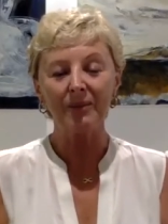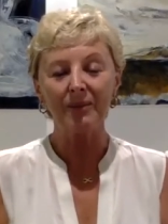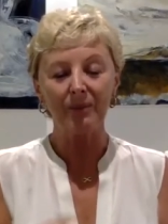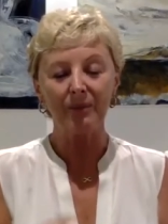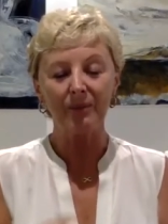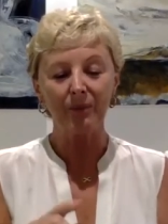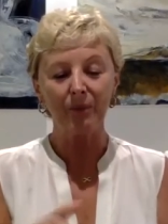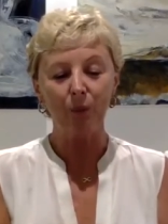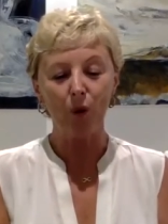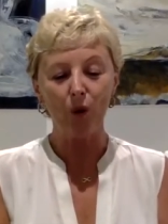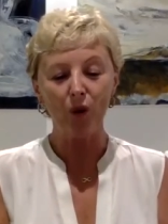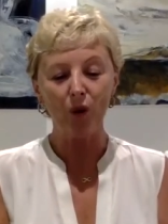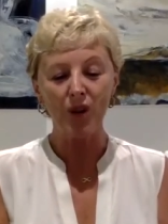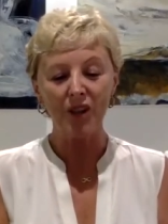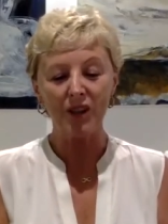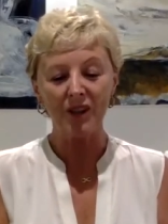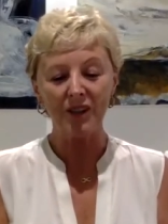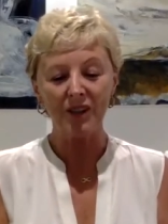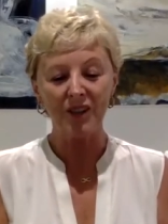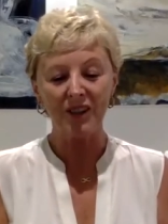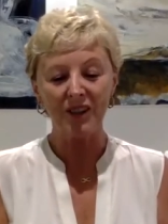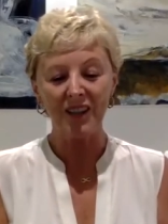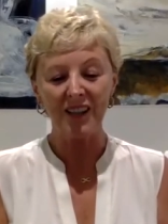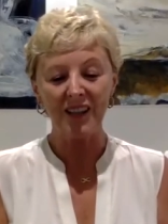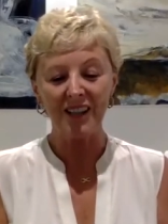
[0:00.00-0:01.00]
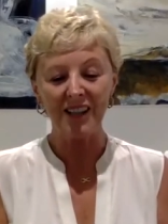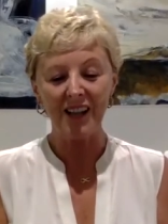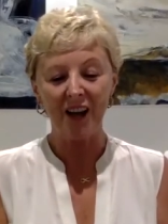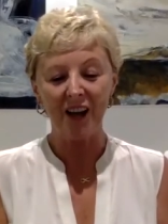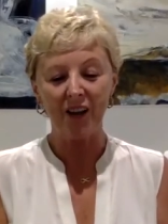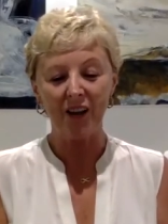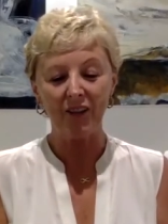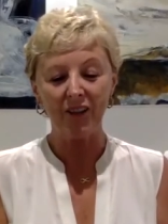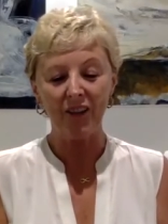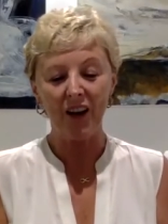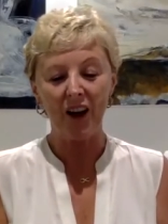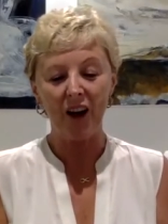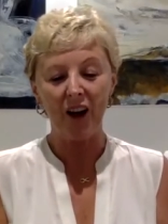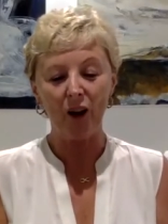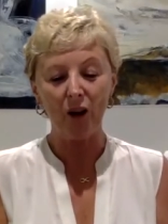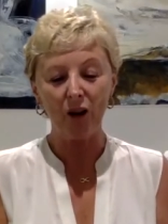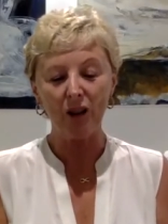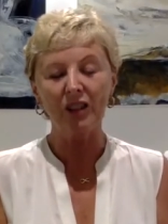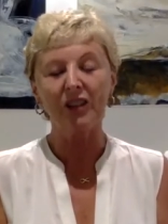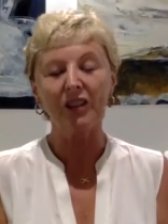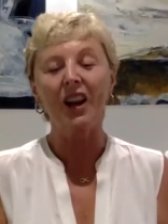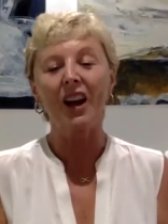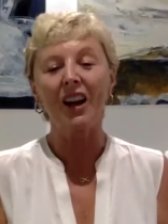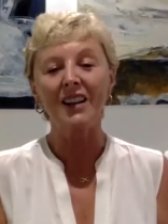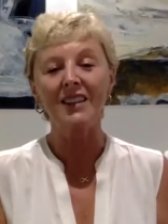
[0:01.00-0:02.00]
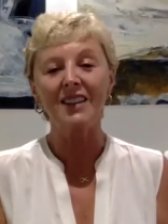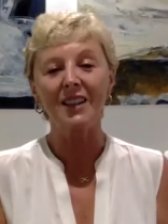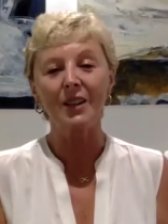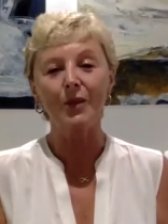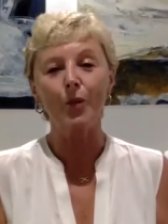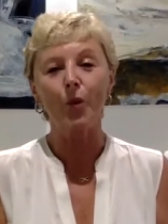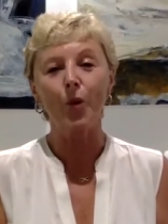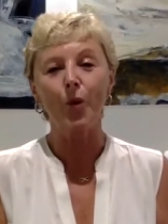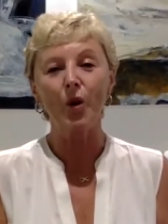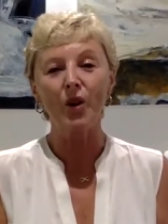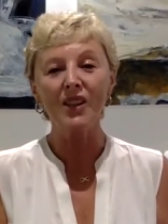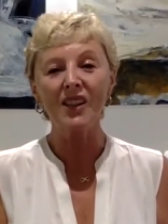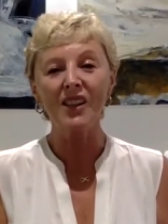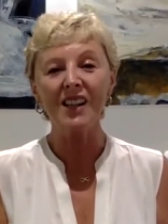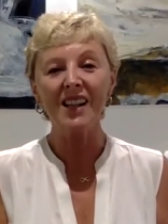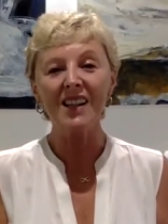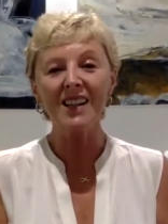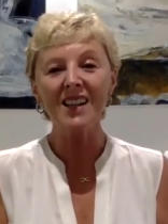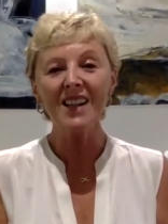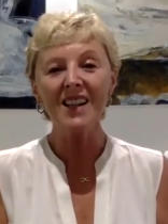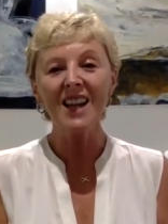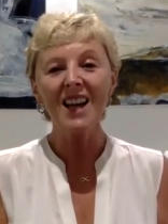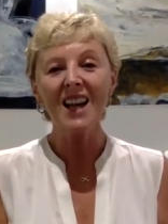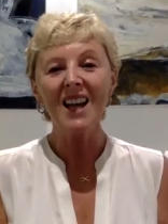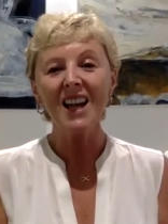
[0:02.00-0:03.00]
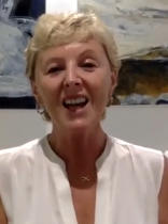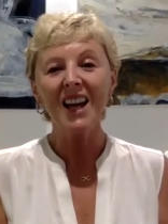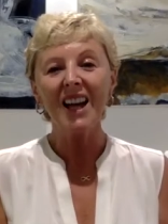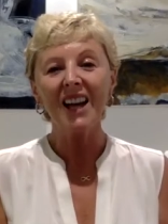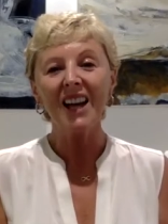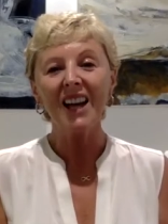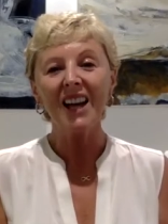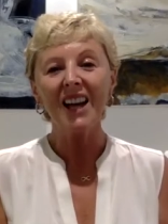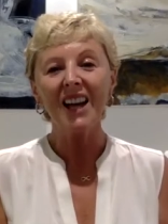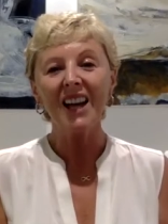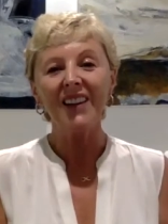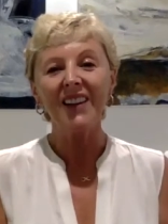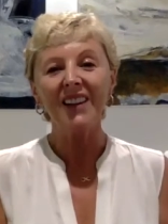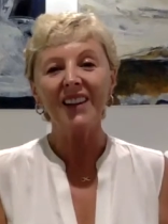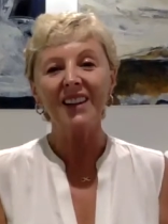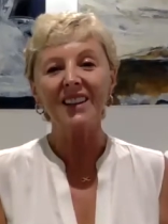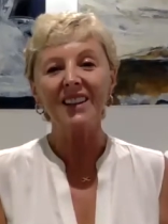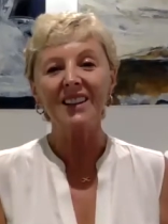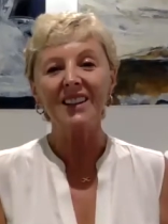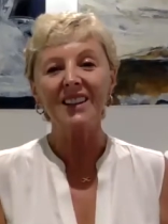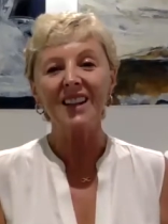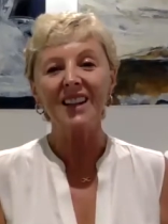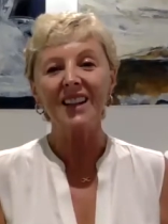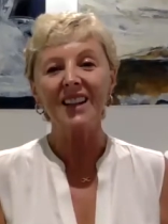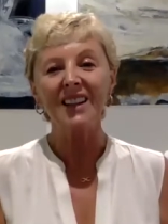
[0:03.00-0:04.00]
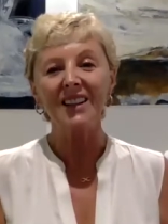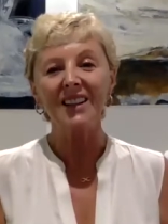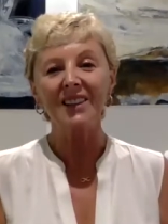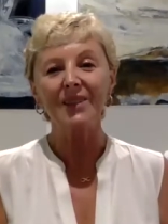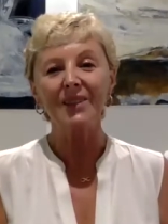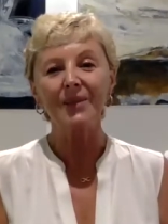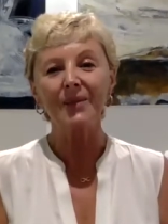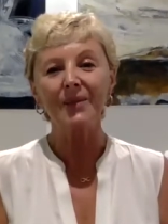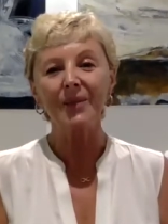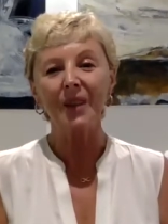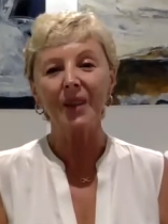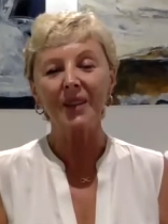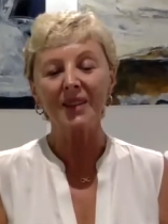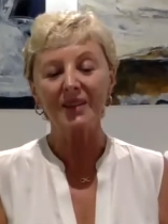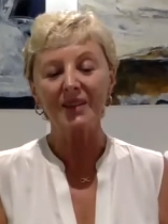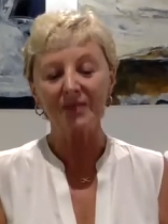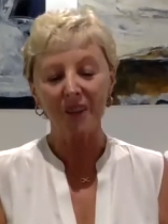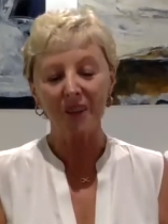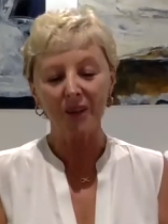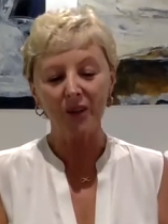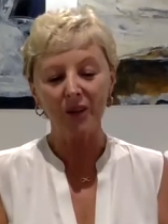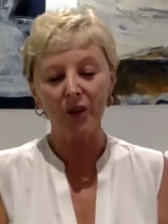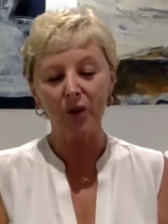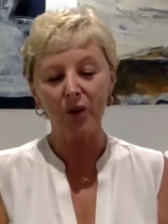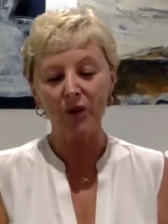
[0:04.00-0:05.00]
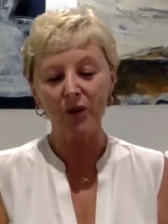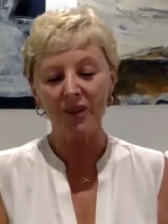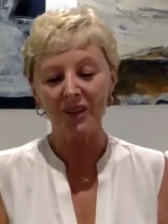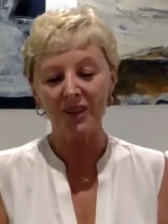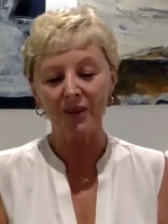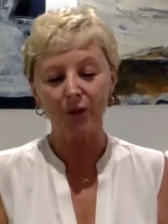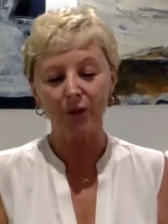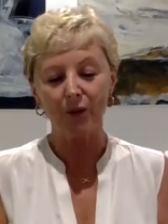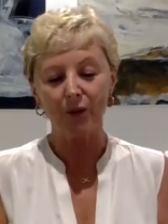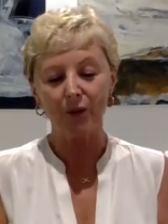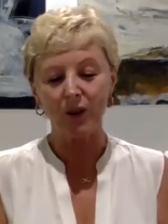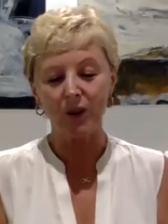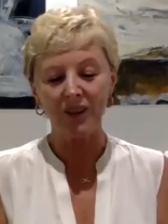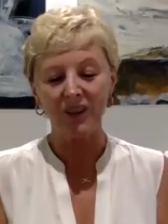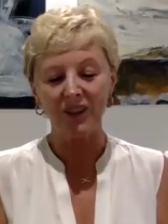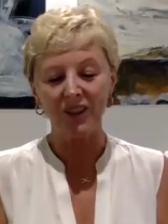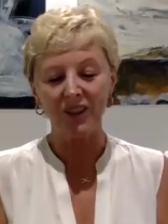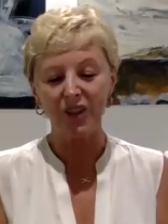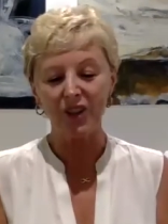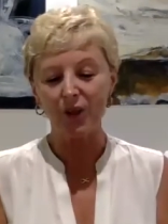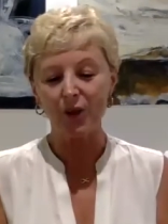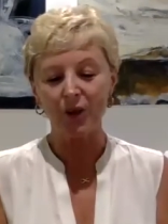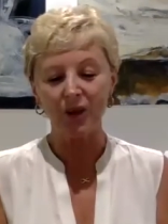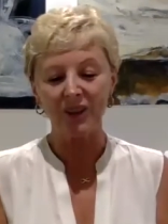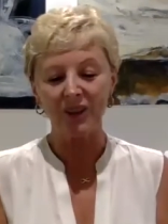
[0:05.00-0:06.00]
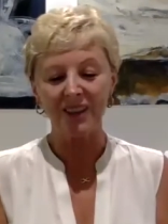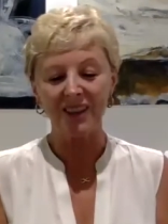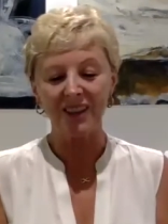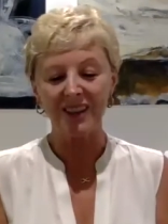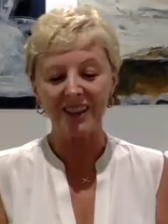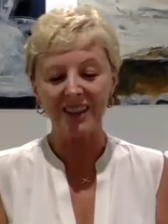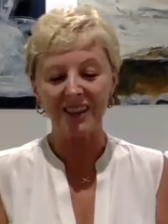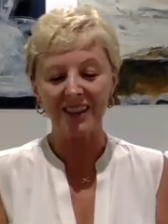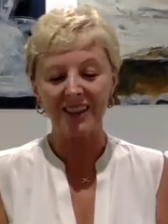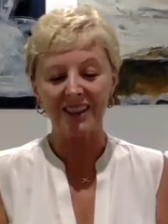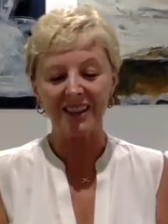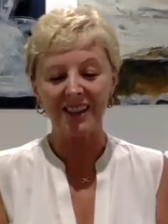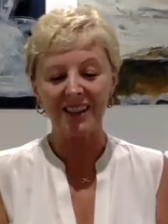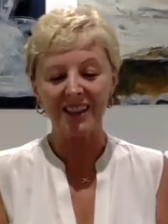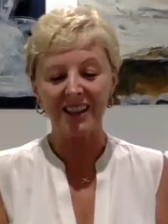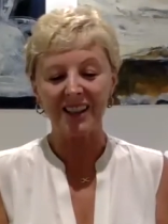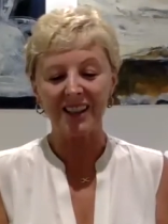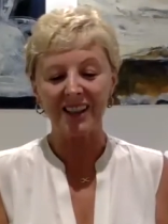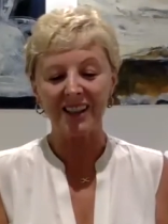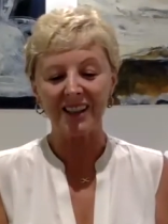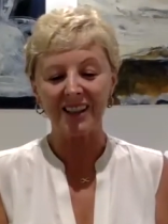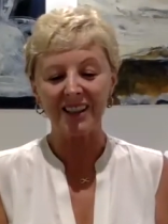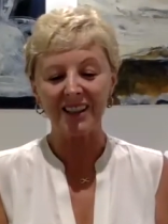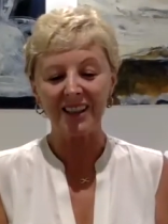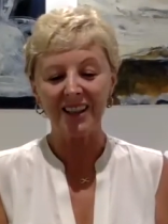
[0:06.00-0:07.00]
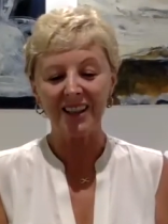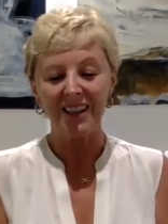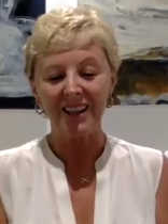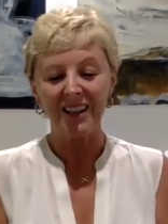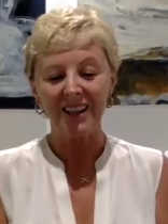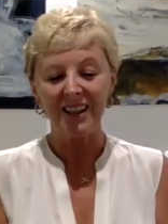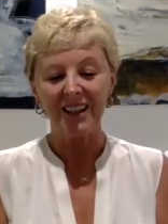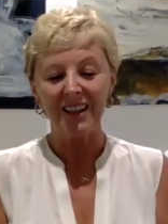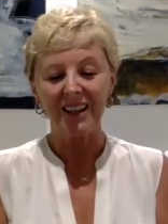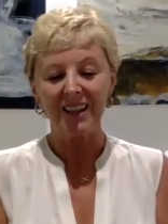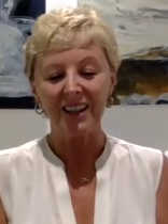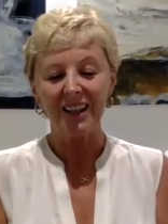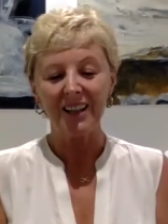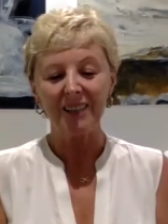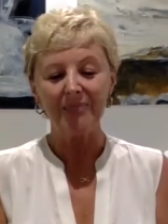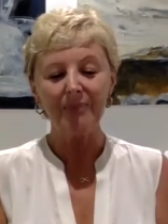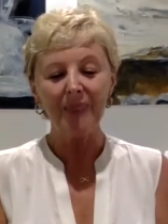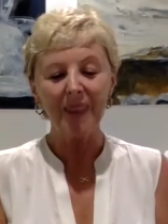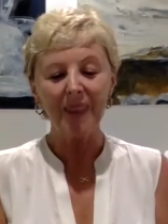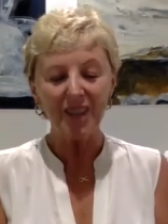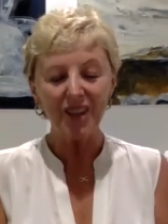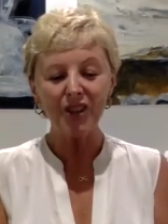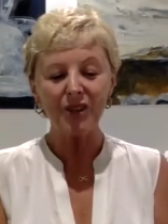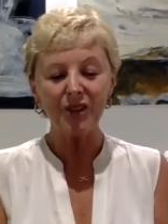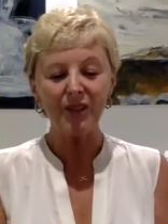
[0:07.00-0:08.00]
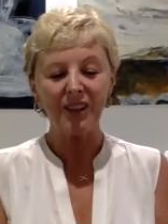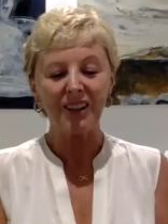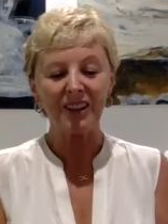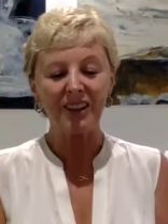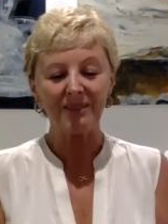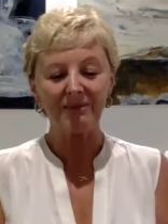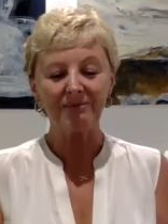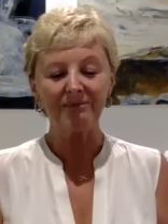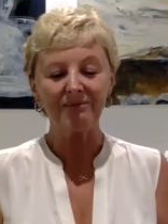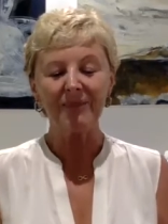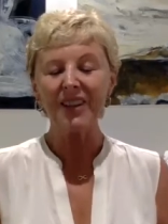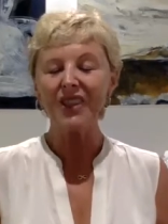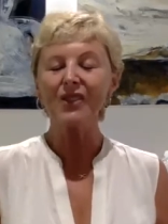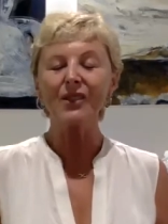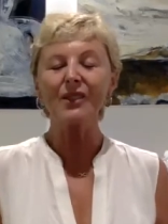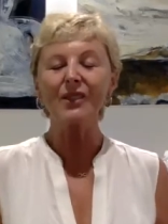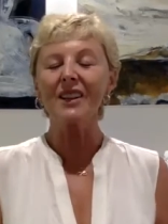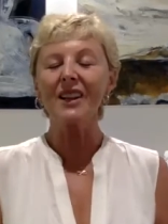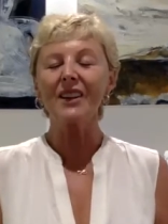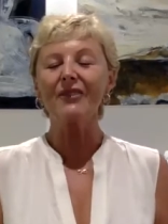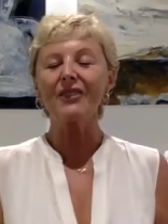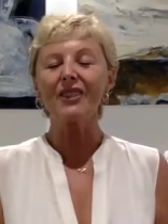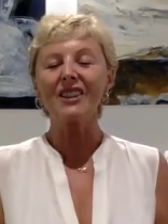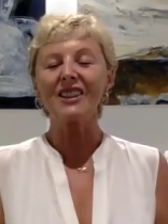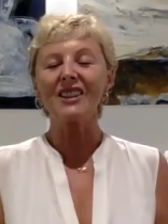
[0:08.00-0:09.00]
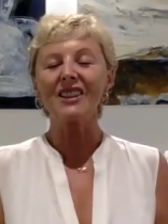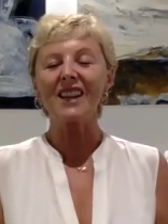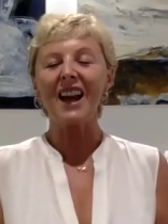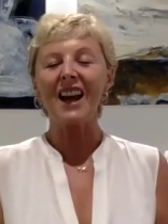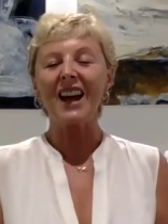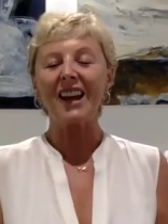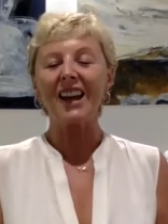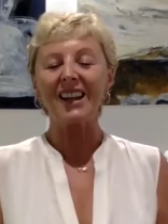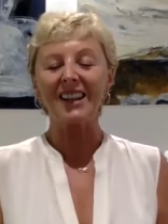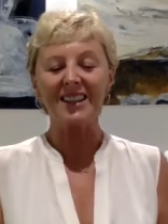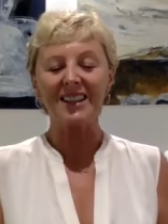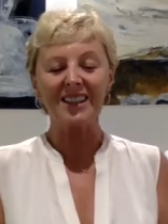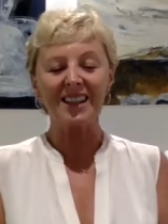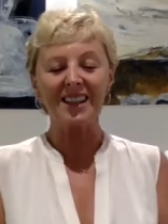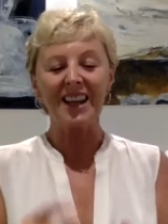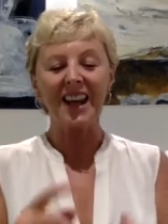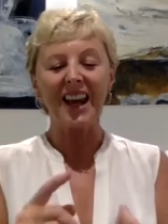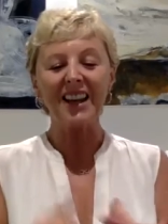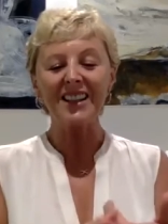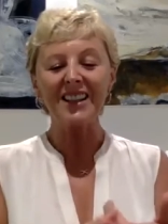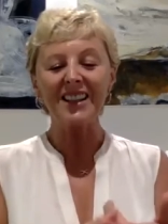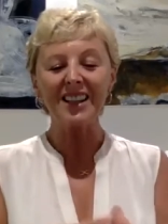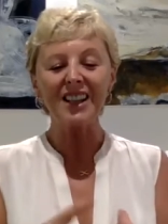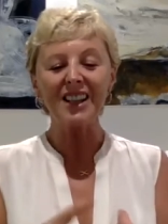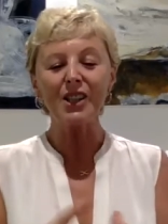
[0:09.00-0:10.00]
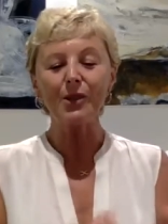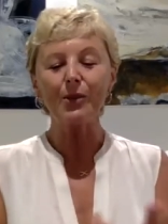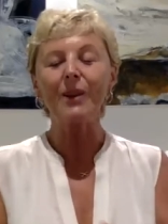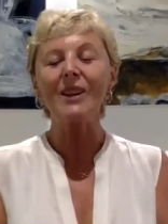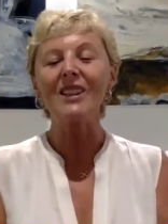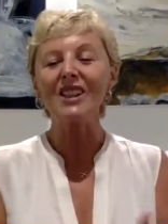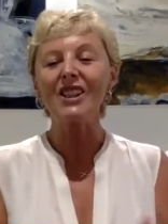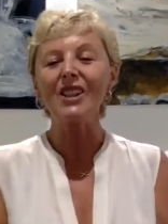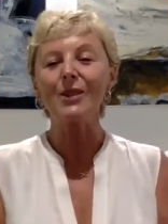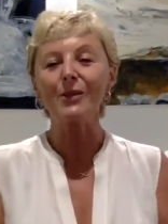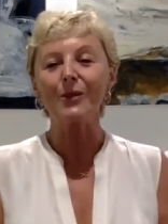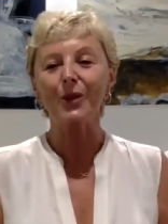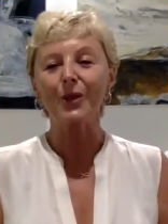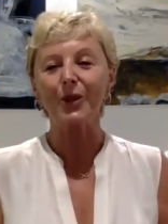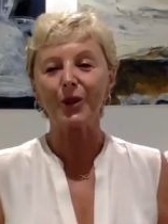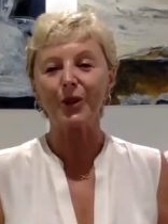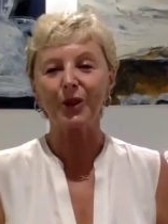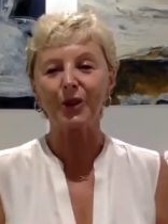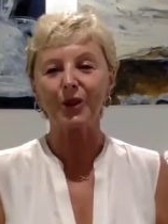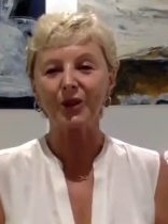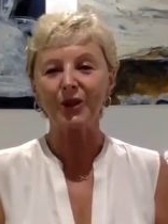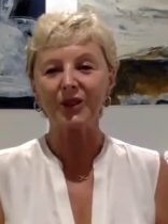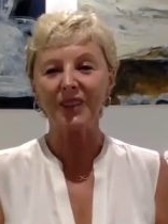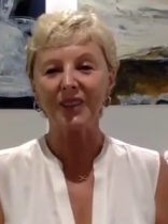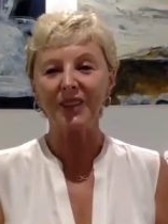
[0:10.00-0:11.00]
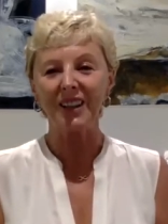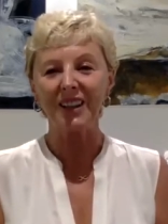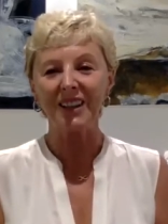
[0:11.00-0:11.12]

water, you need to have alkalizing water. And then, and of course, avoid the sugars and measure it every day. It's the 80-20 rule.